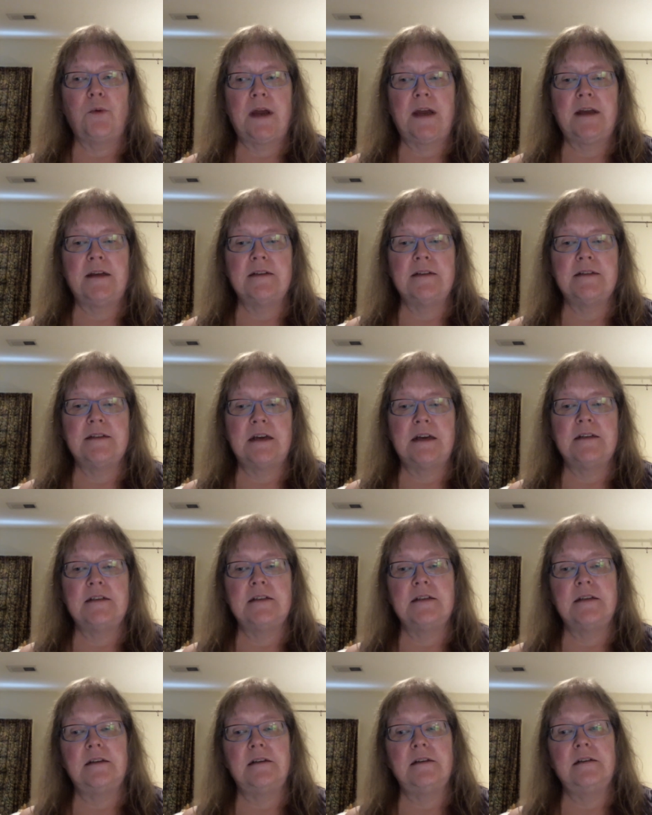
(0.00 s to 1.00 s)
ways that
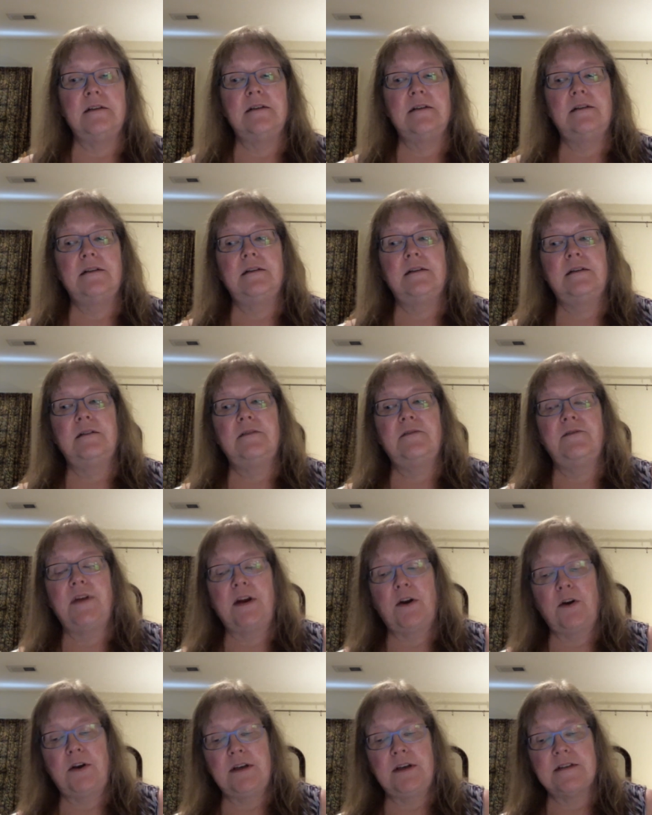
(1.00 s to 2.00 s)

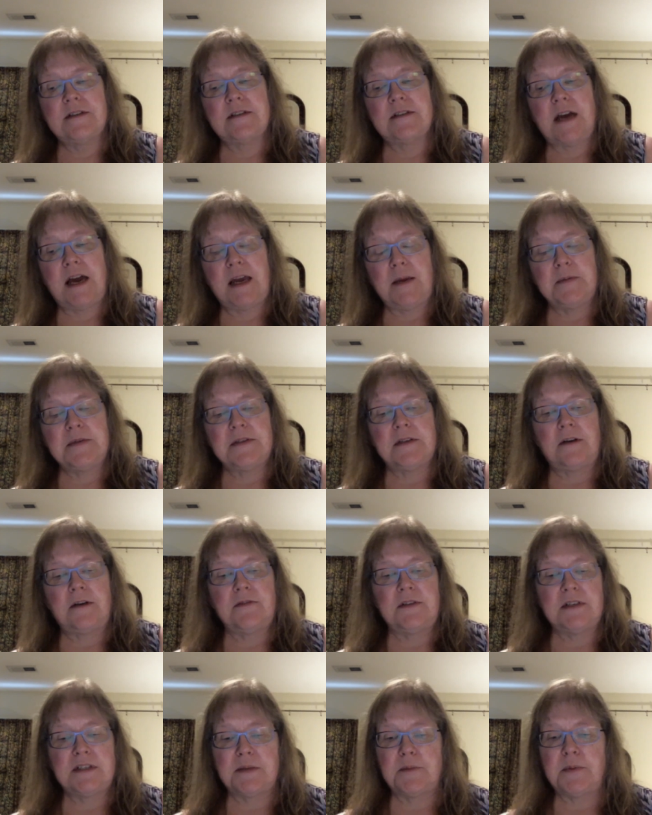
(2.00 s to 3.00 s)
various types of
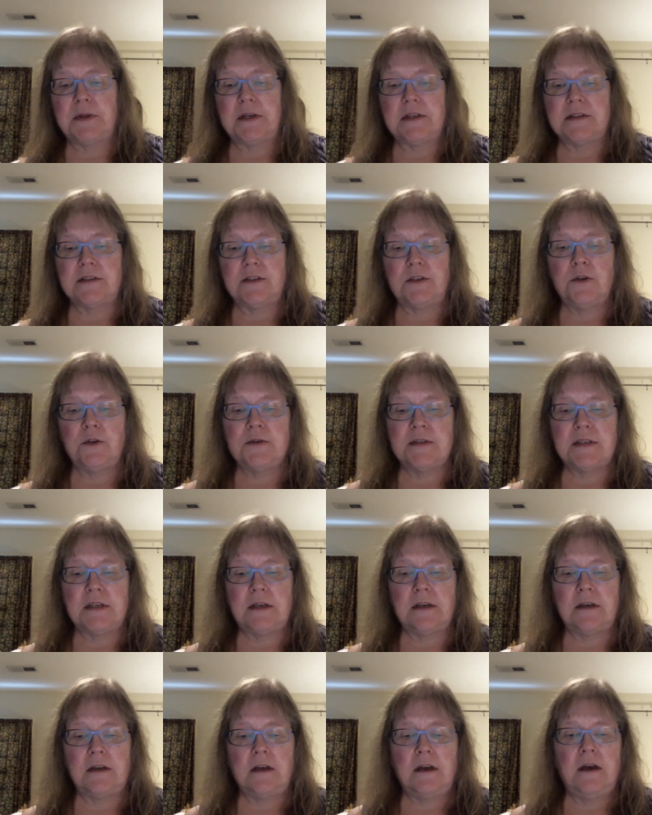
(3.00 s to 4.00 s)
disciplines use
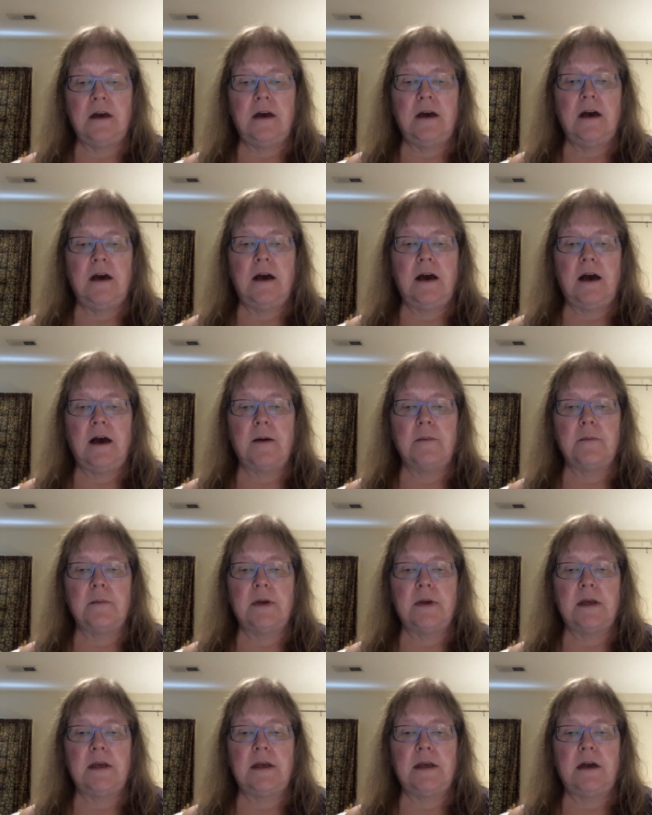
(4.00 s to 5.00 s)
it um,
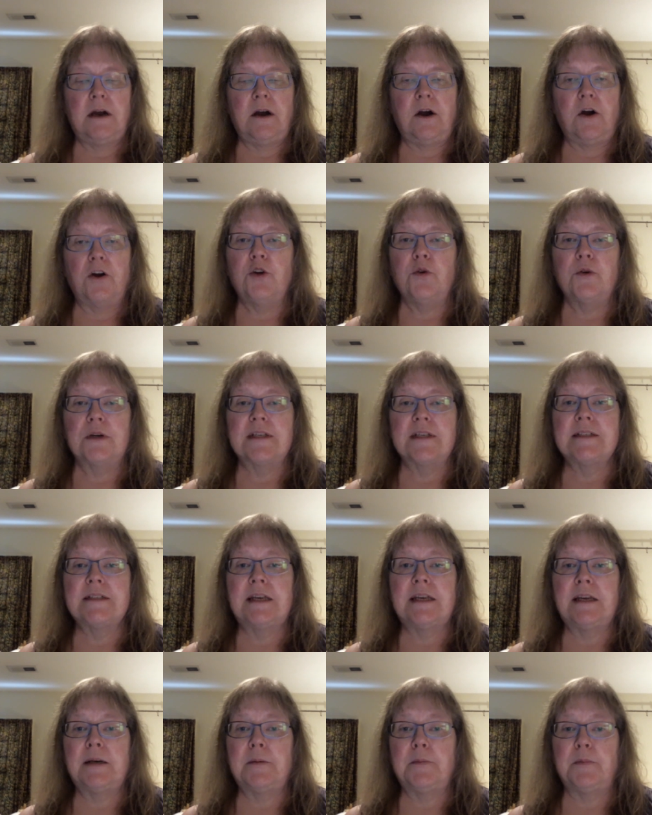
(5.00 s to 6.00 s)
are your
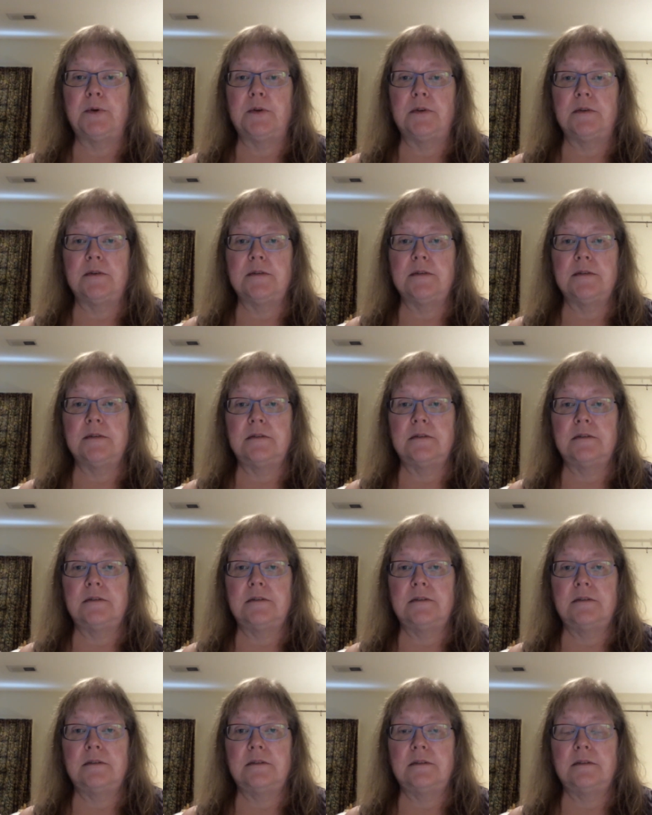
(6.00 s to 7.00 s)
examples.
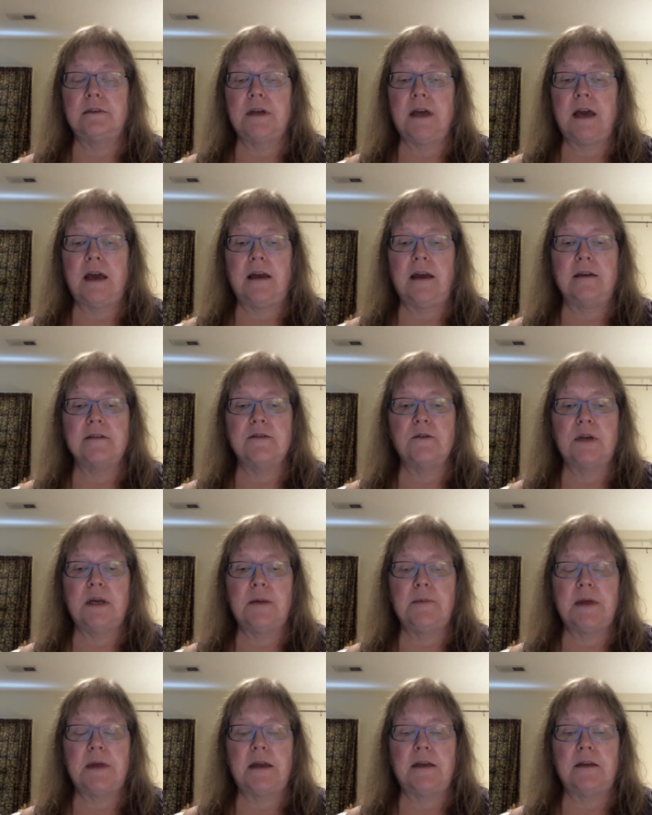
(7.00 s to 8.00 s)
Okay, so
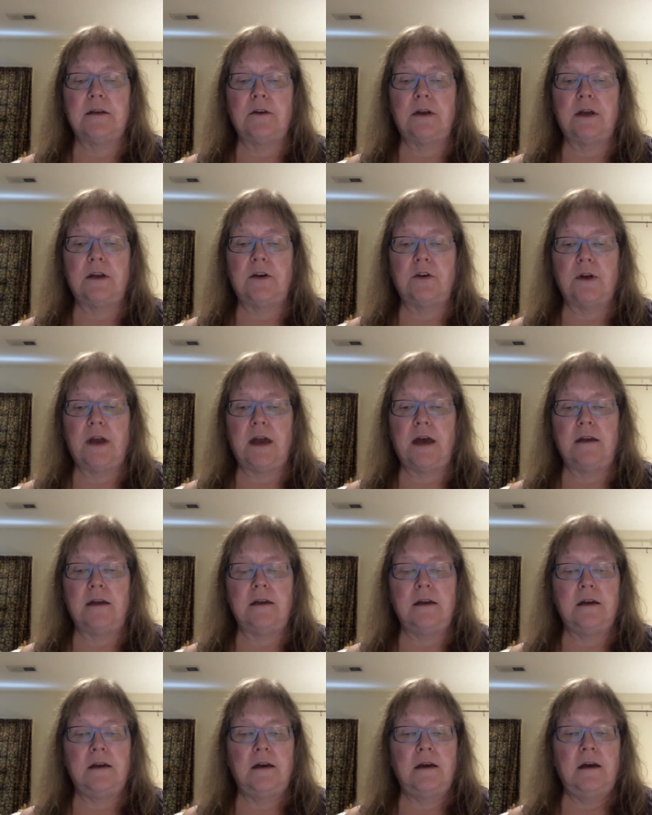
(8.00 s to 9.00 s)
keep that in, in your head.
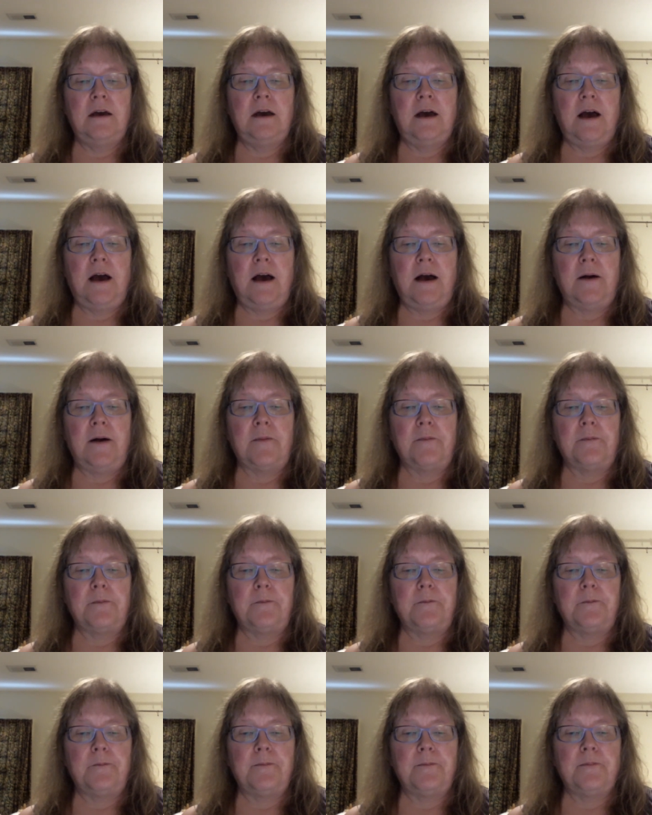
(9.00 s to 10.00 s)
Um,
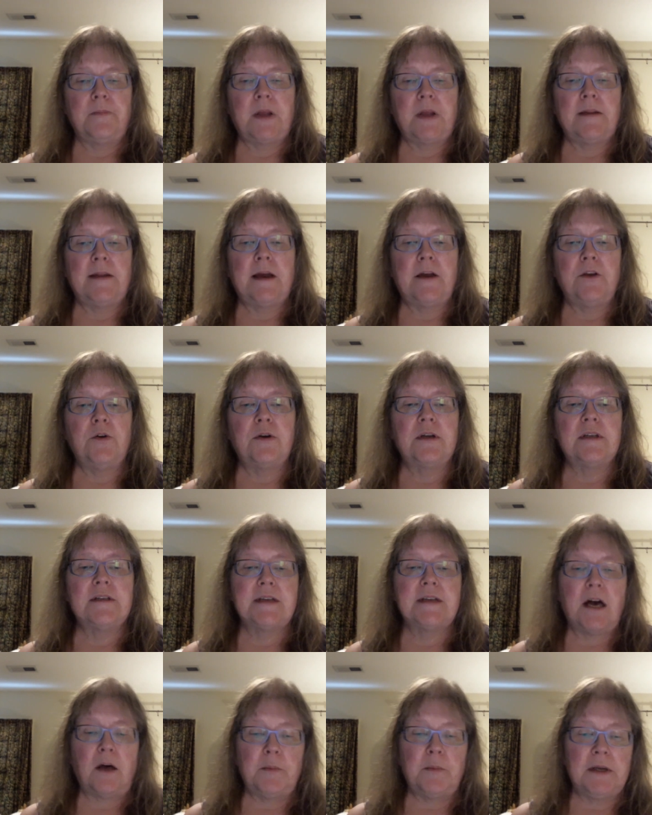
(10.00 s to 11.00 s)
now you can
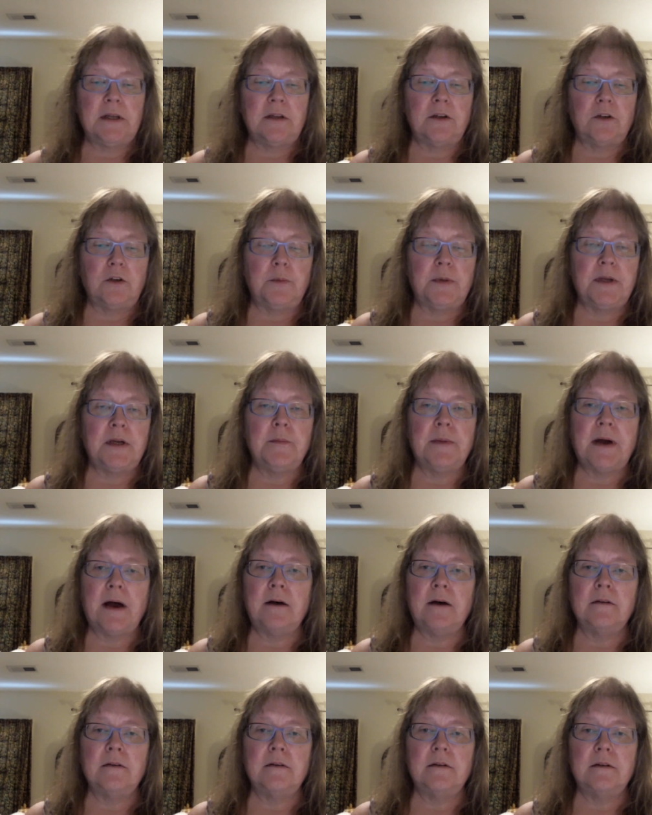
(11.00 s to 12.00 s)
tell me a little bit
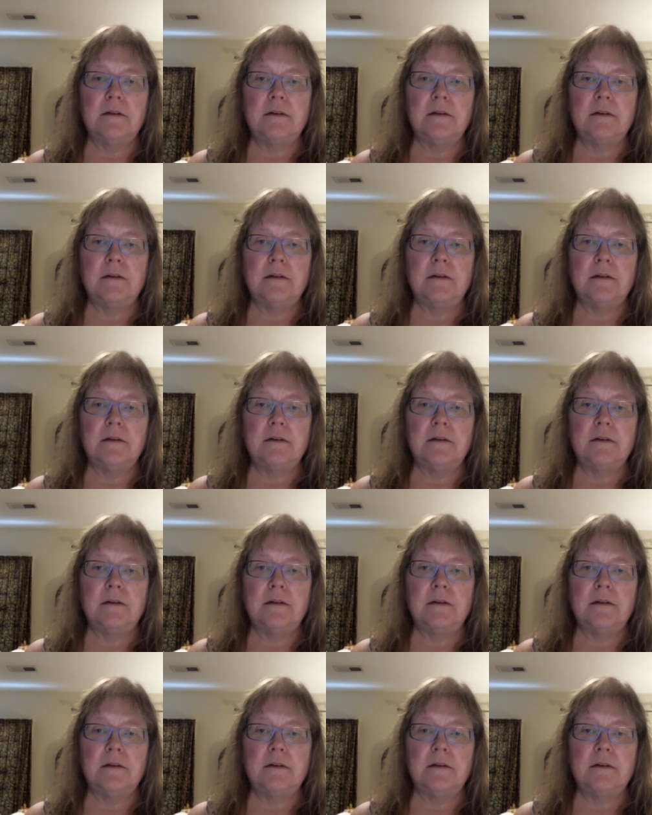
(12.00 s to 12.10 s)
about